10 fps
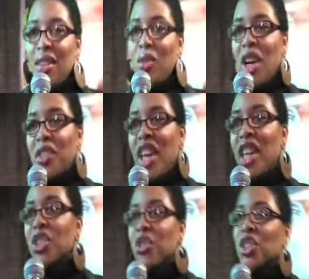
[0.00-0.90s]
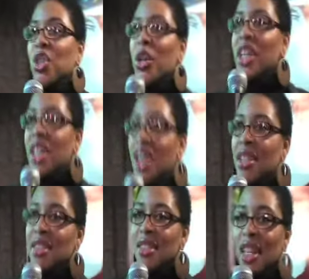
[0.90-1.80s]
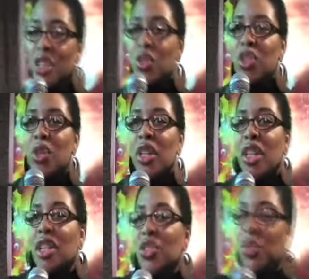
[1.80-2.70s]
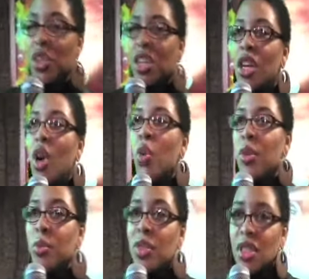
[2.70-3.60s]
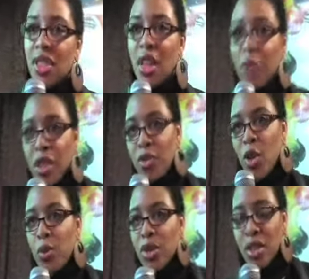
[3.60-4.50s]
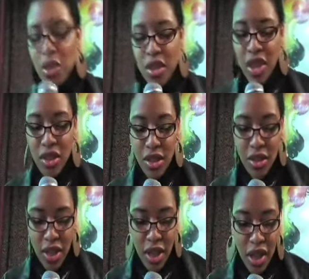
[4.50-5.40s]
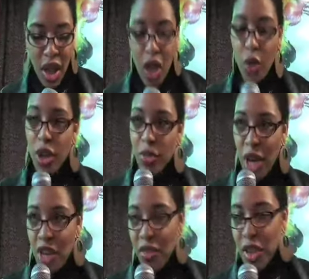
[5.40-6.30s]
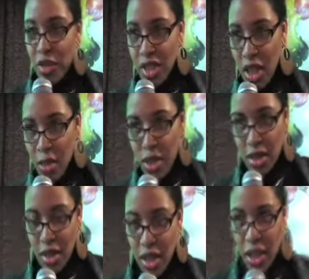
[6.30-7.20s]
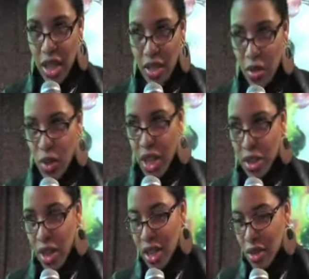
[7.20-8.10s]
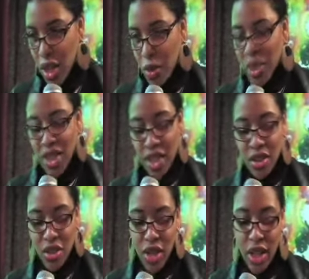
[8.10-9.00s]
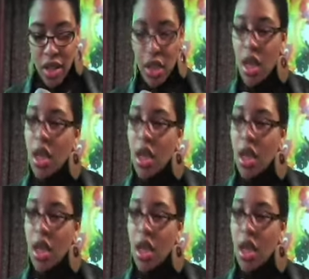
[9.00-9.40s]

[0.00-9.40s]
Well, thanks for joining us. Thanks for joining us for the open book segment of Open Soul Sessions. One of my favorite segments. As a writer, I always like to try to